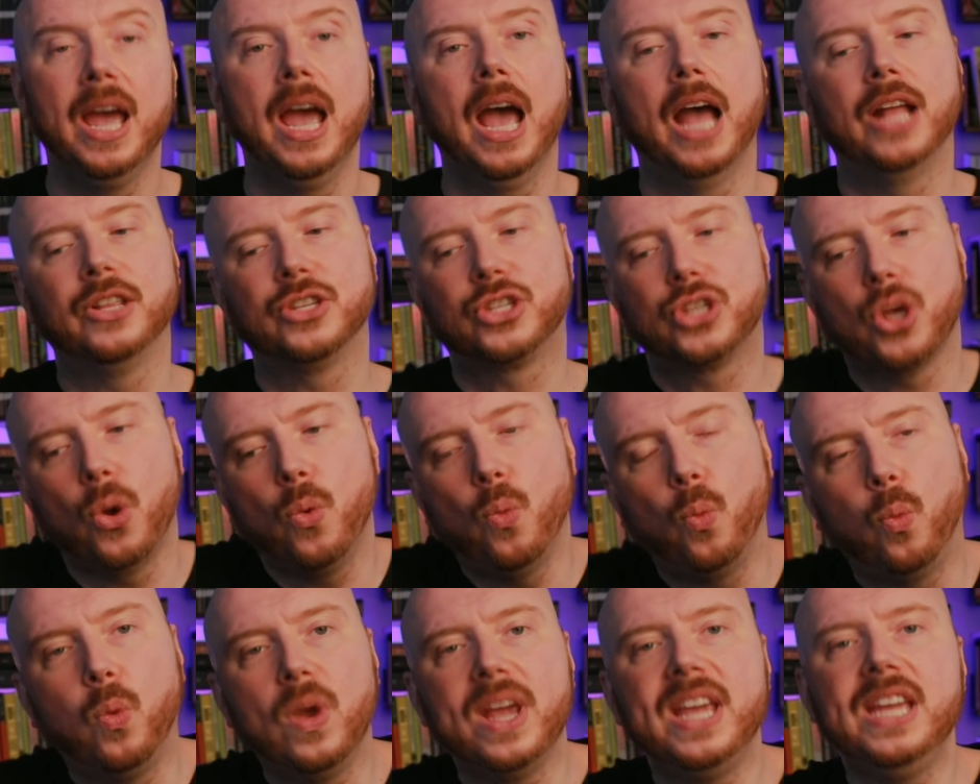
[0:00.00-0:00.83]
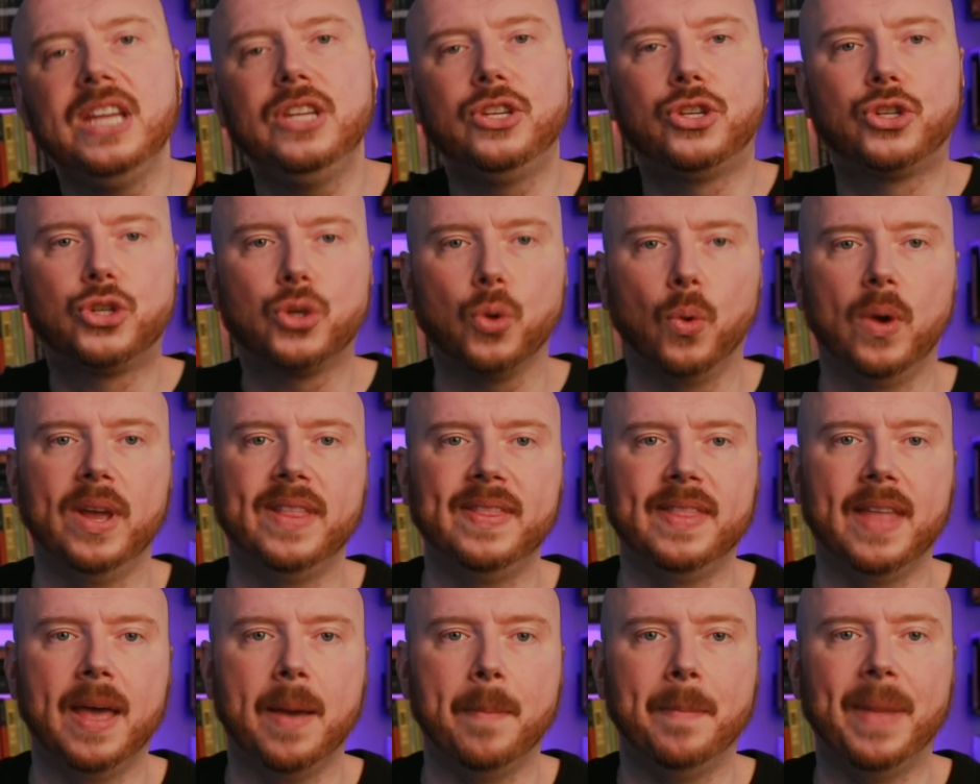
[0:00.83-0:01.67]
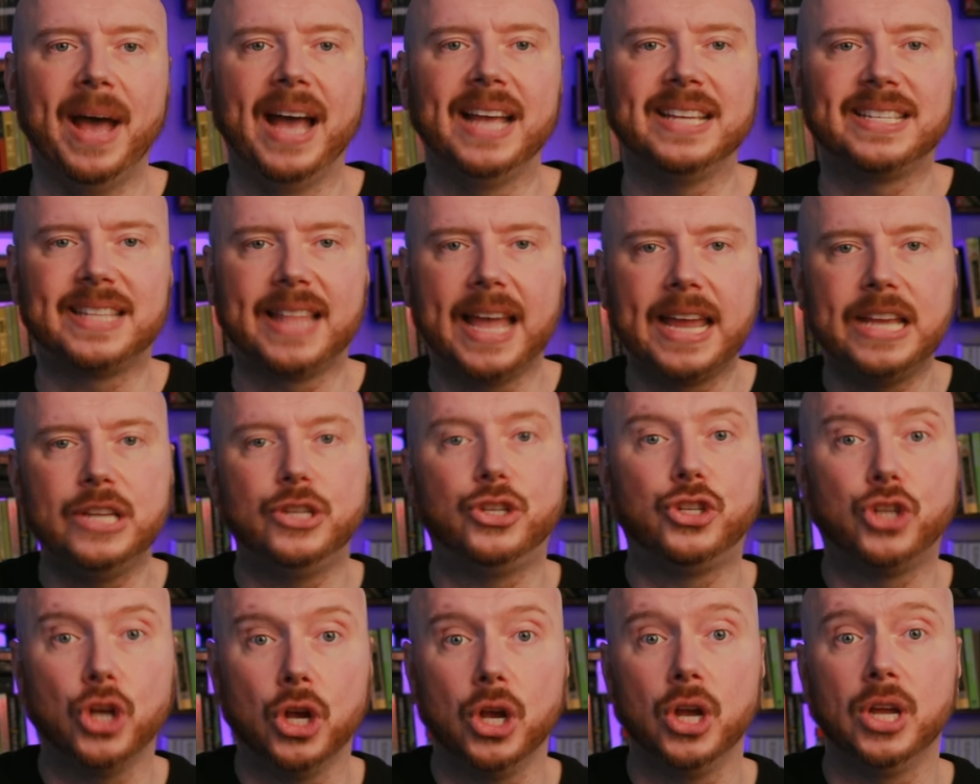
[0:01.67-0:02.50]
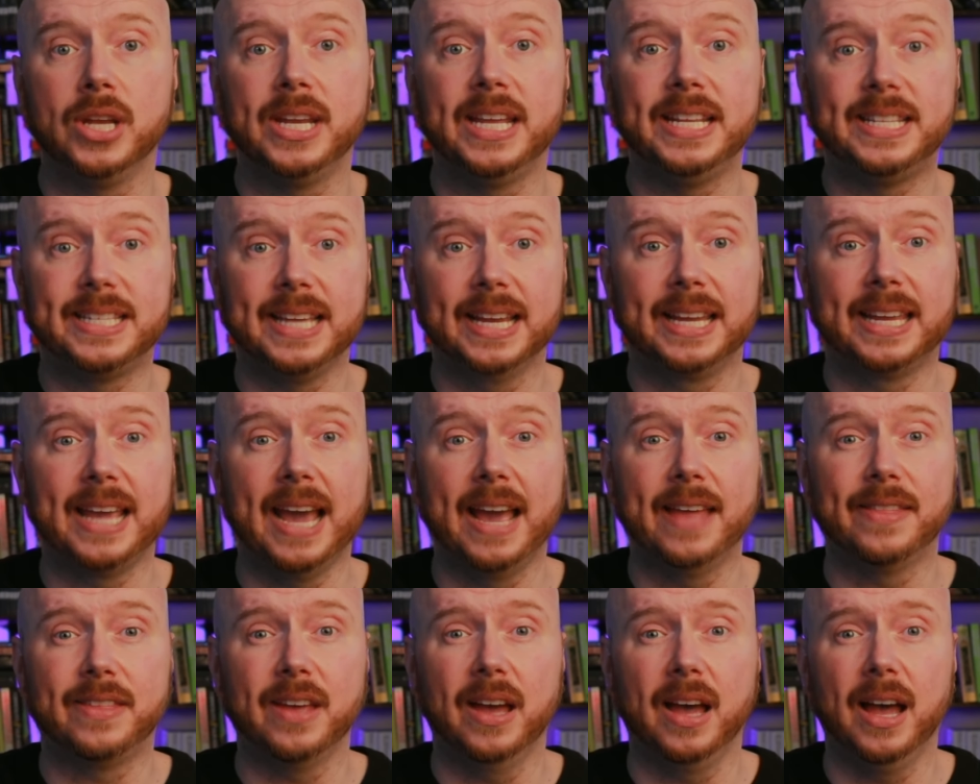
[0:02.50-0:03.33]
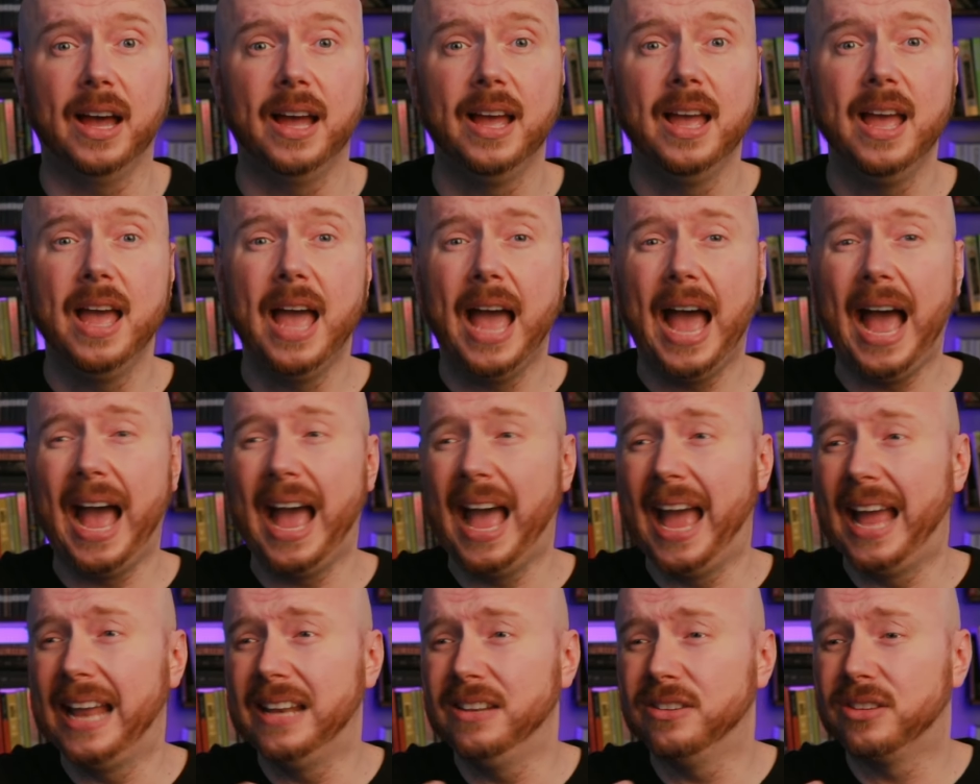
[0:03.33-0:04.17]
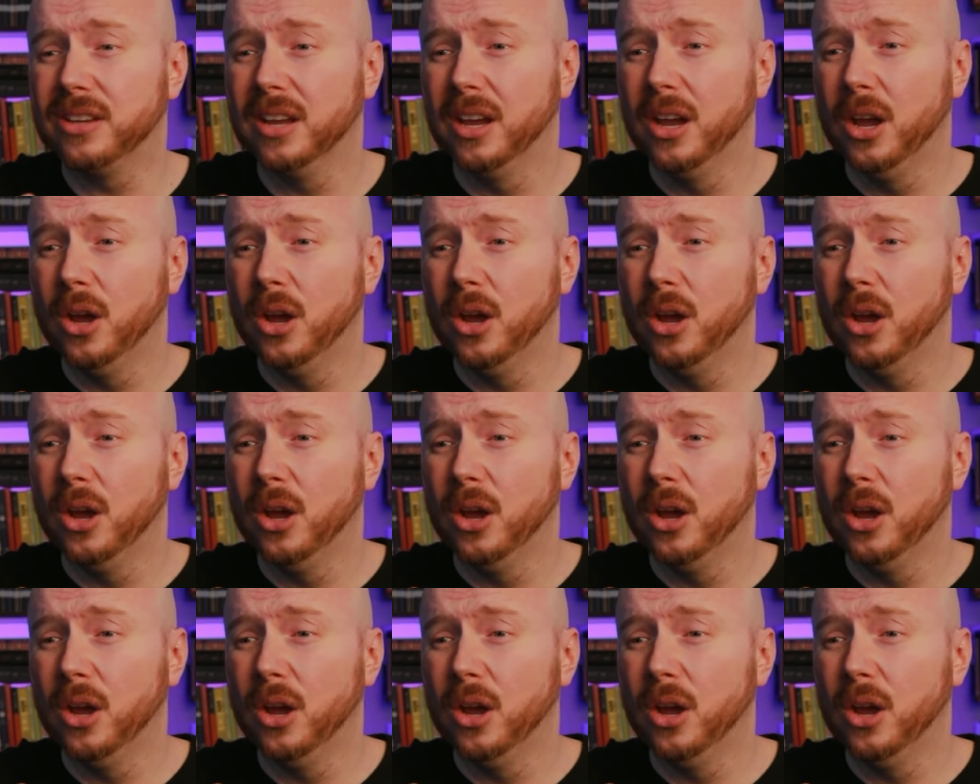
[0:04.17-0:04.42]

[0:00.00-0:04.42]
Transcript: And so we join them as they journey together. And